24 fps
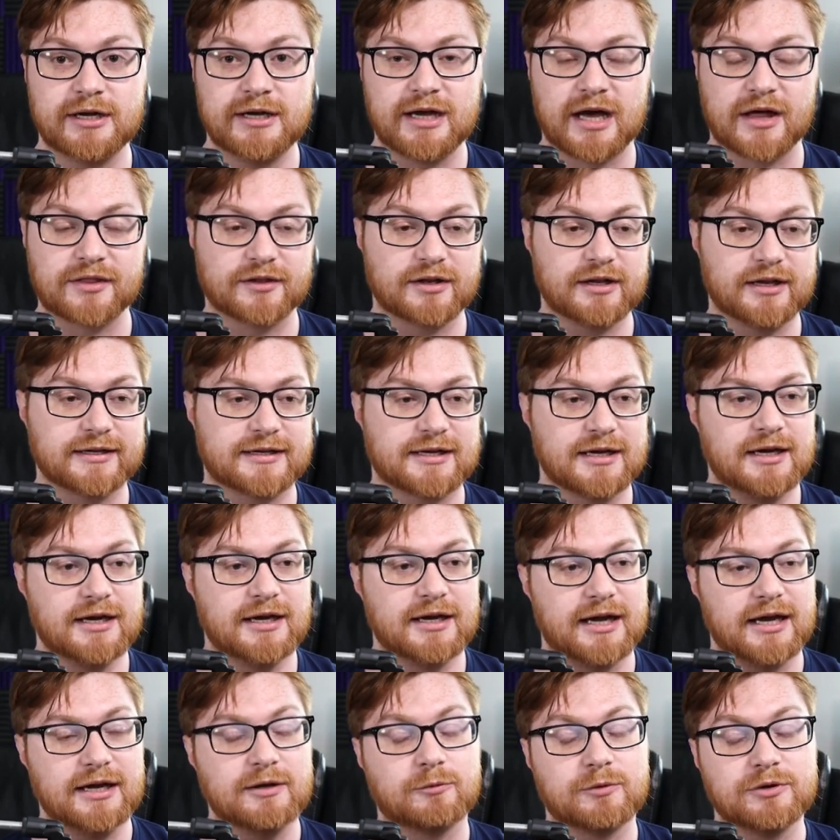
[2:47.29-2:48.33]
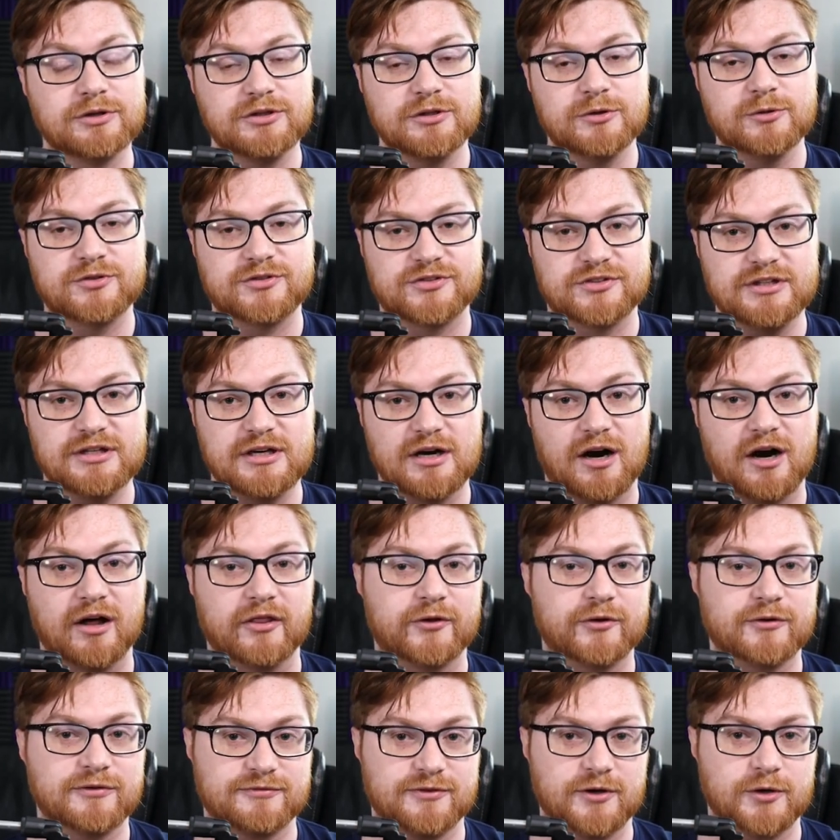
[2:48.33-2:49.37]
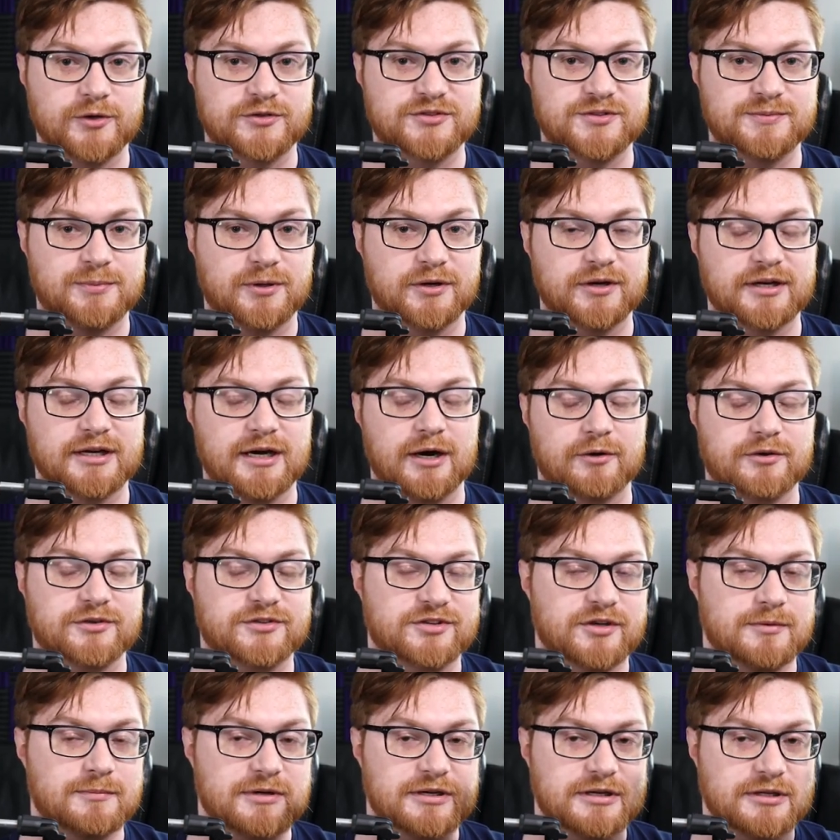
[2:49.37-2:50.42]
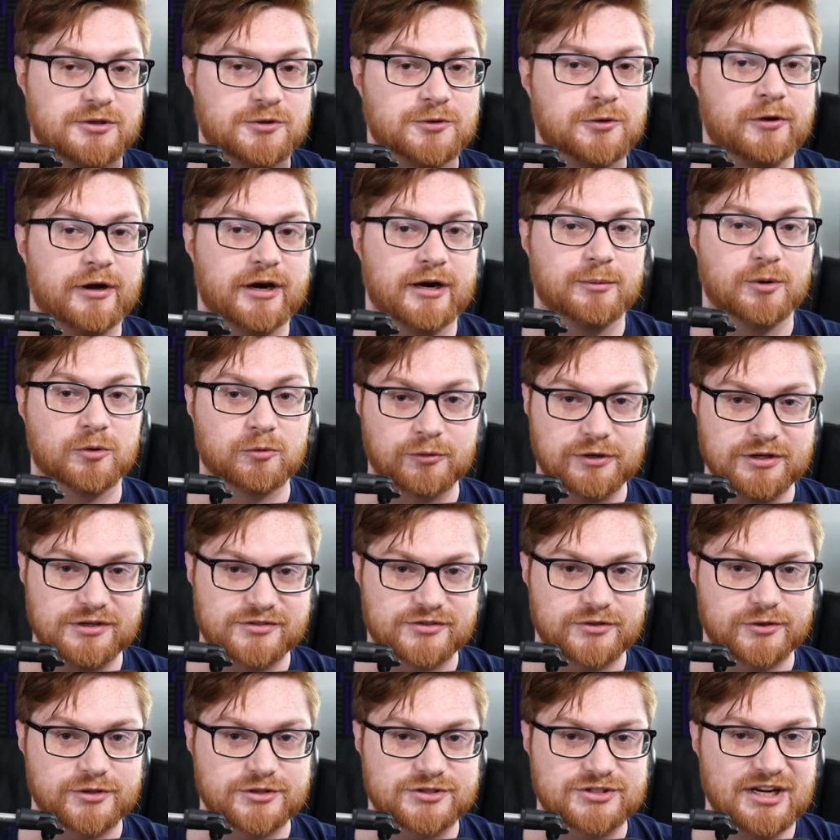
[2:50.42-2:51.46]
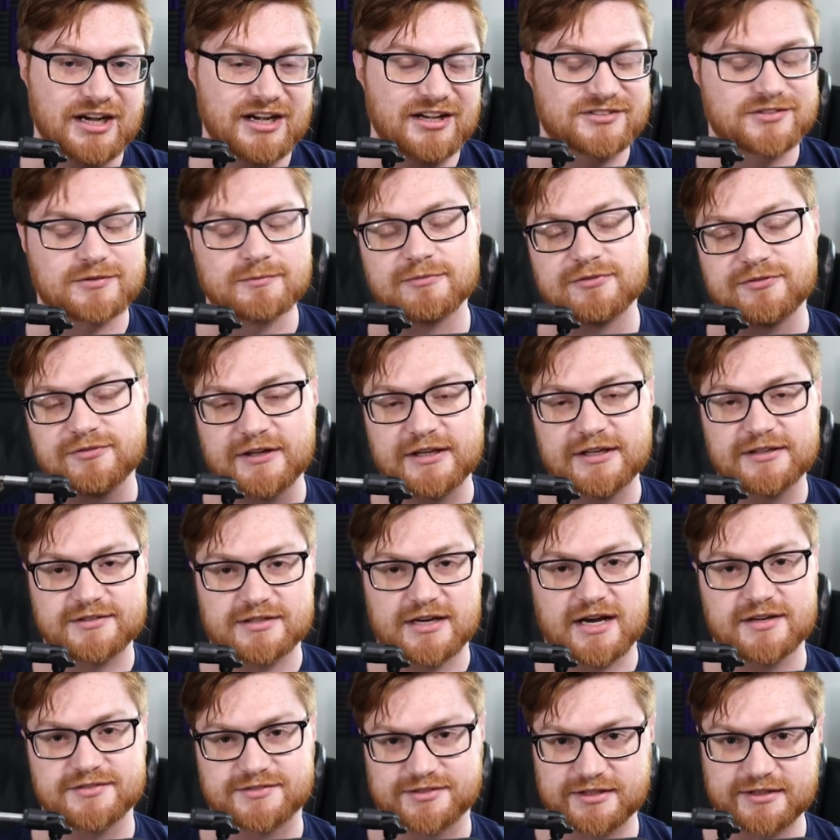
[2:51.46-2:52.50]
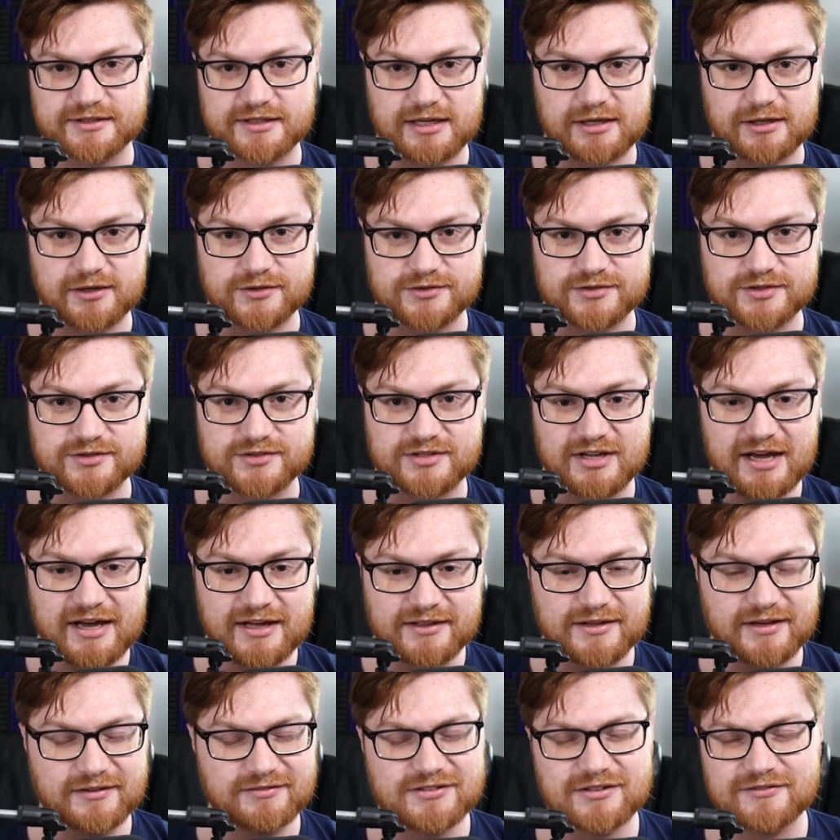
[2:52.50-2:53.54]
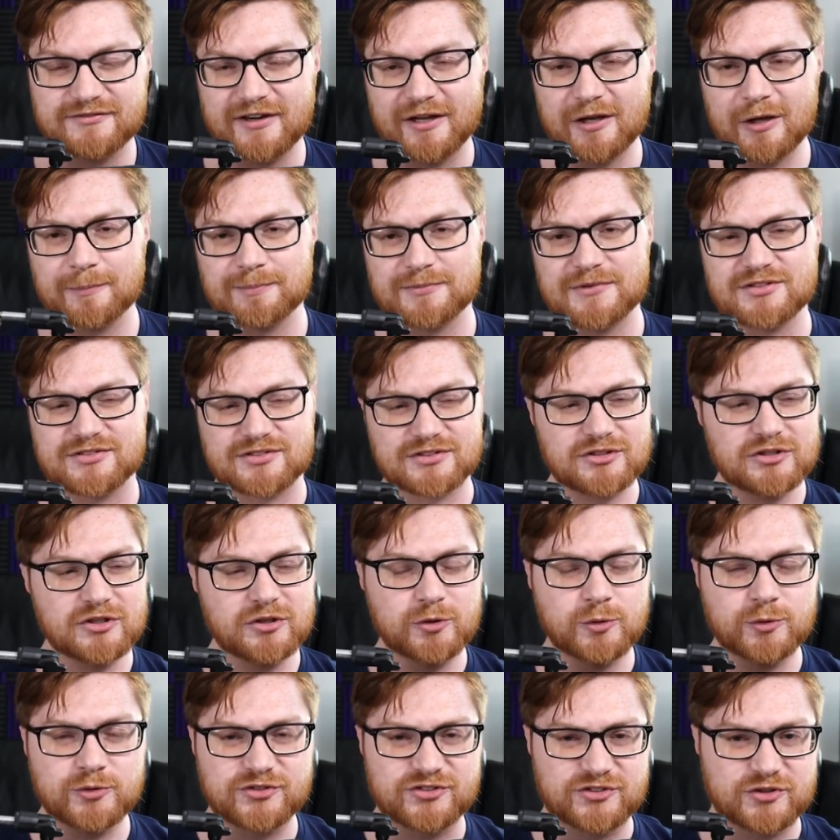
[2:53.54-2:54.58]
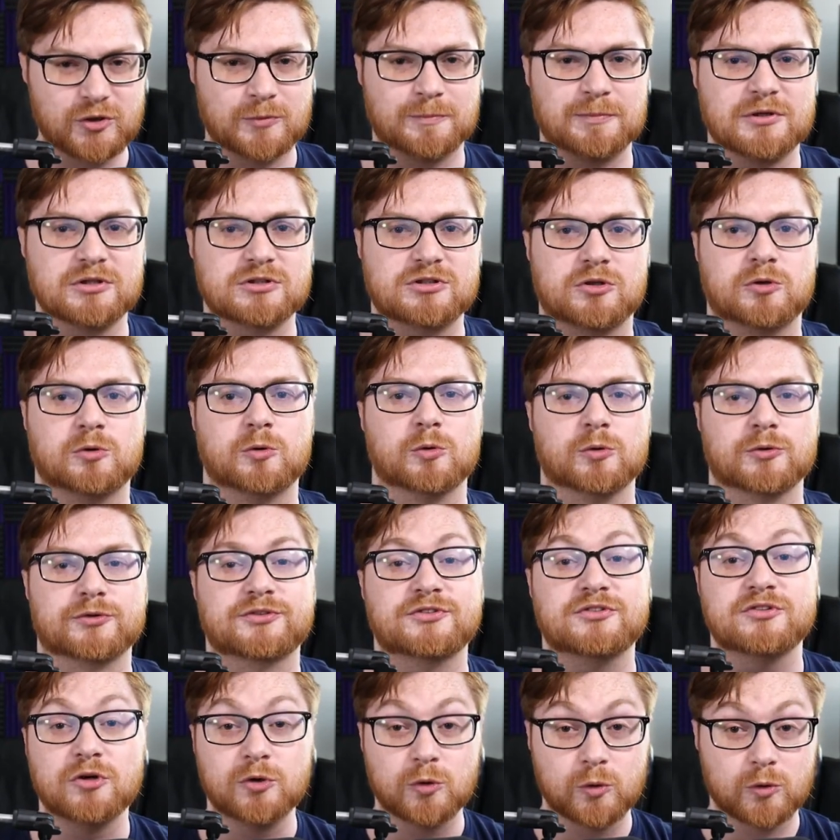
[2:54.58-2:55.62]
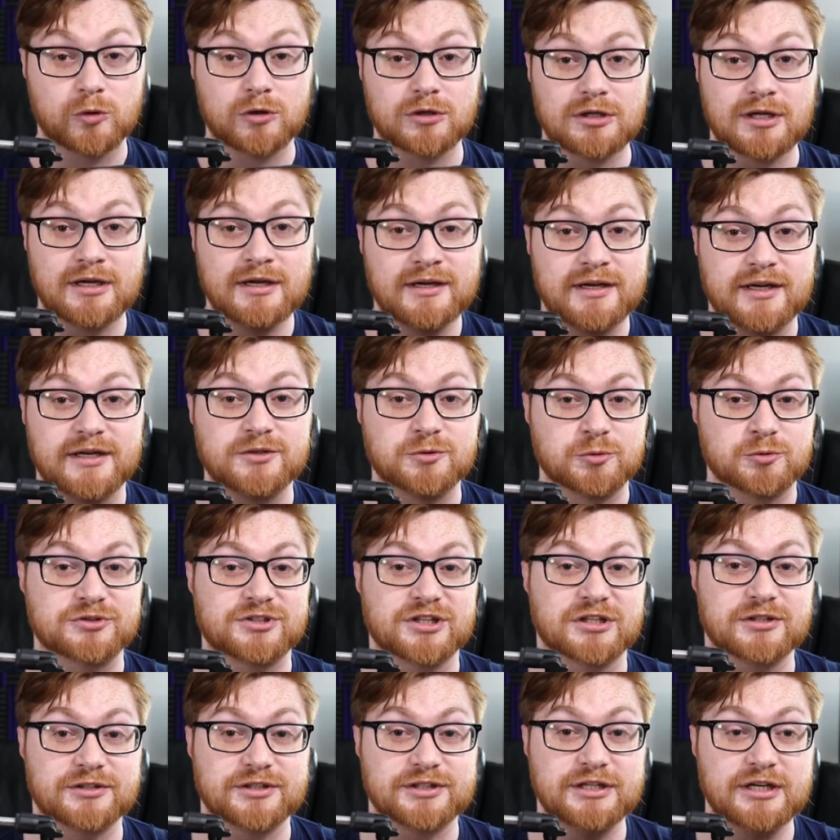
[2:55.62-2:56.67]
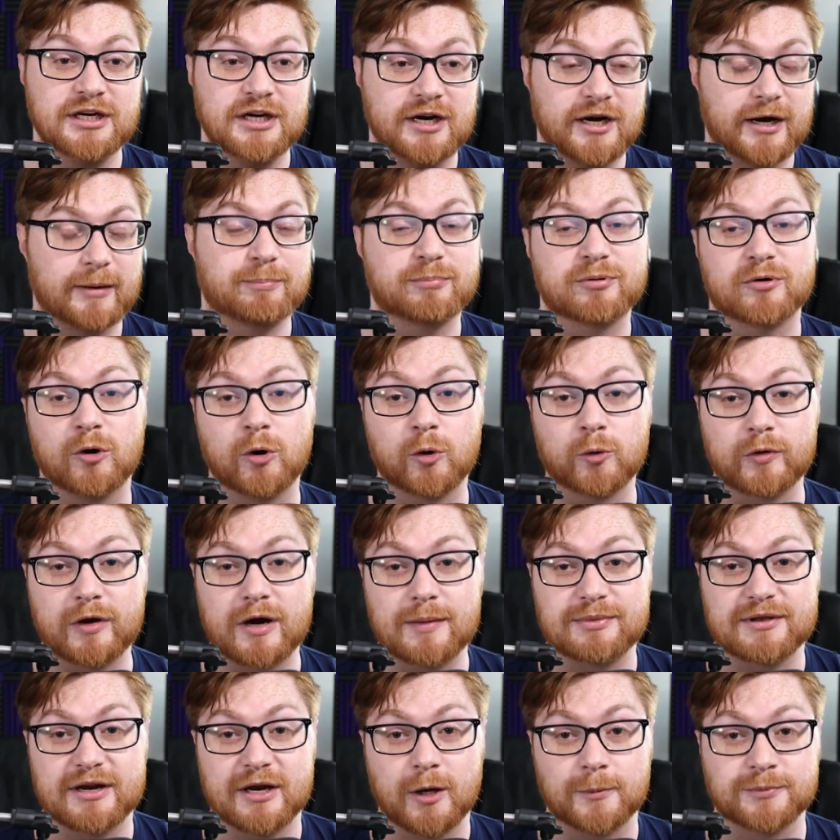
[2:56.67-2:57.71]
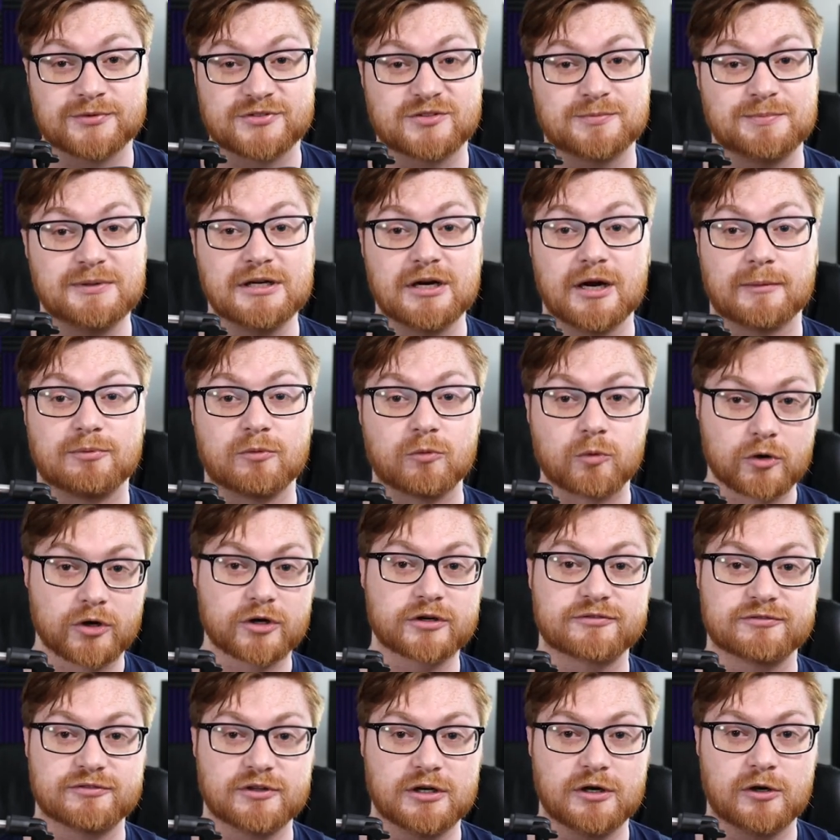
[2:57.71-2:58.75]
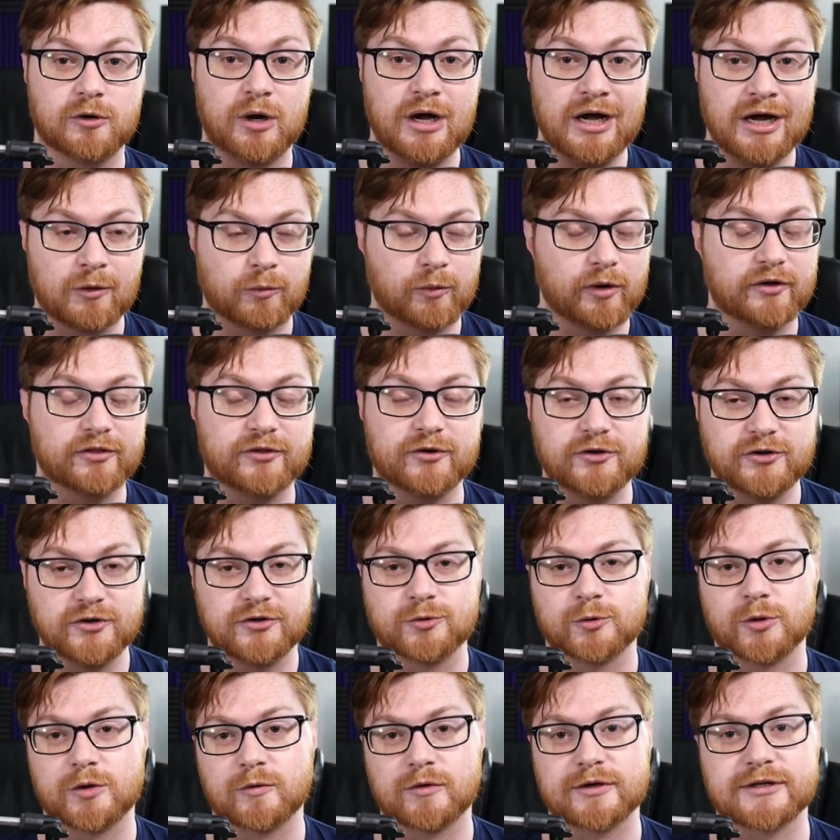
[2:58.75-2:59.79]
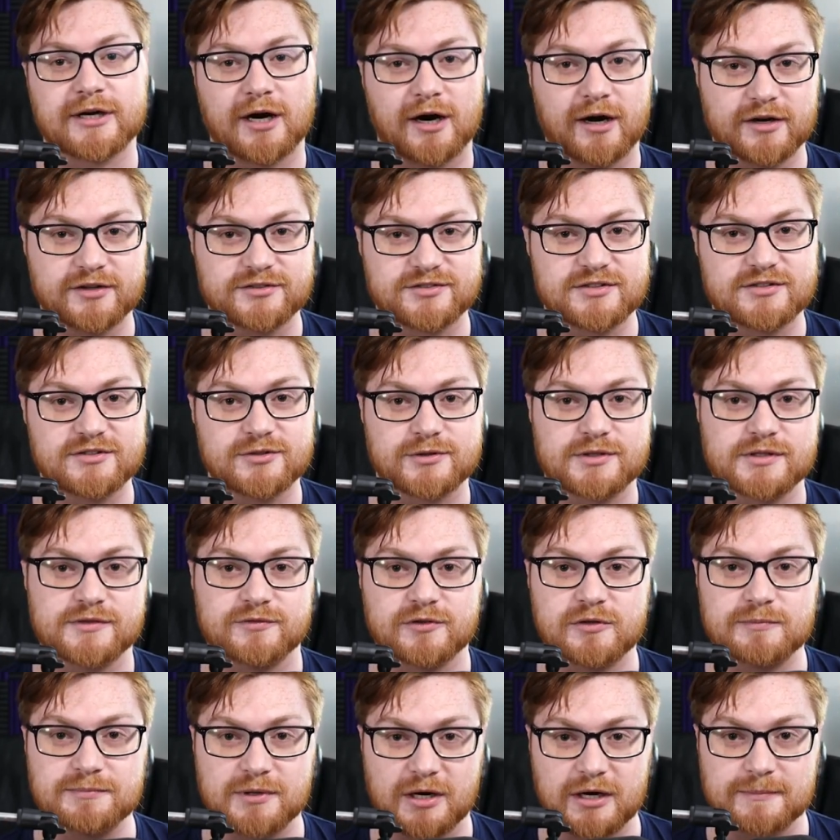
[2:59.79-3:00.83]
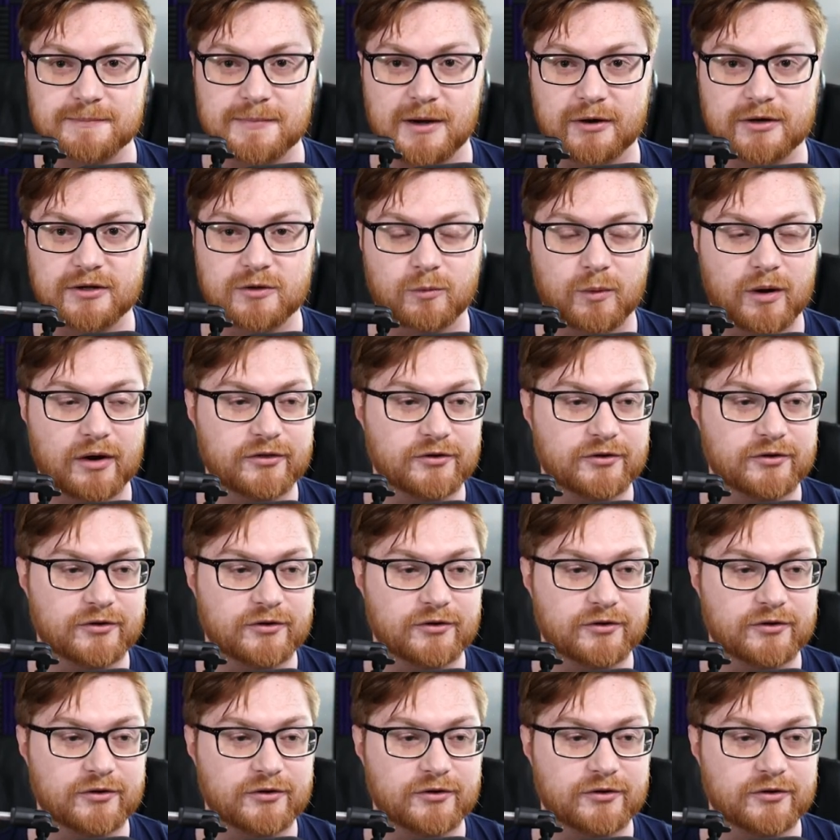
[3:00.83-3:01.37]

And they're like, hey, when you see other folks putting out some incredible research, some fantastic analysis, they've developed this new super cool tool and utility, a program that helps speed up workflow, whether you're doing reconnaissance looking for bug bounty, whether